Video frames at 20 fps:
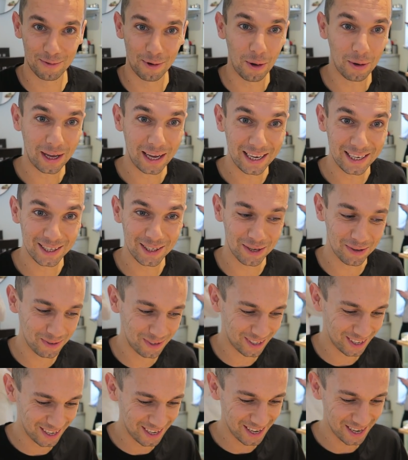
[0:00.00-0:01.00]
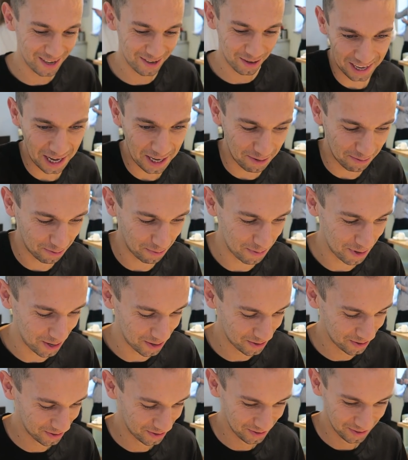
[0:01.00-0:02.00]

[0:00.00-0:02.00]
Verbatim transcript: Vlogging duty is taken from you.